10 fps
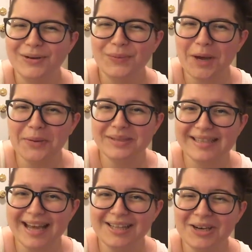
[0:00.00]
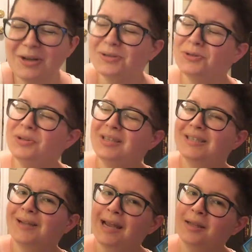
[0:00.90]
was that there? Also, the
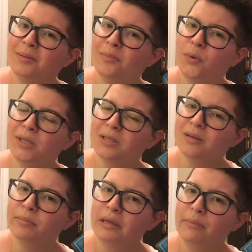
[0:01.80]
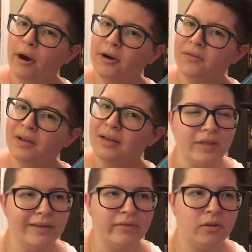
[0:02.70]
asylum wasn't a big part of it,
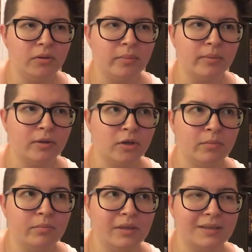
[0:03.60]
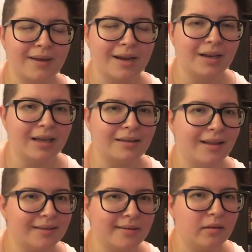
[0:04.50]
even though the blurb is kind of like
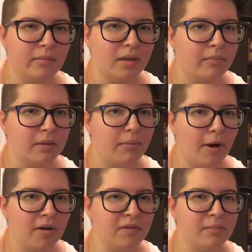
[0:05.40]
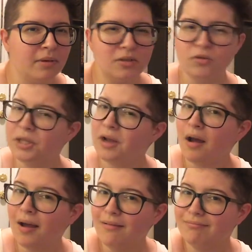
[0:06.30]
that's going to be a big part of it, but it's really
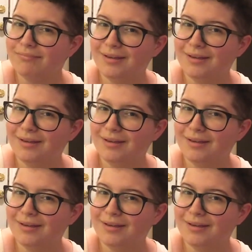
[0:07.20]
not.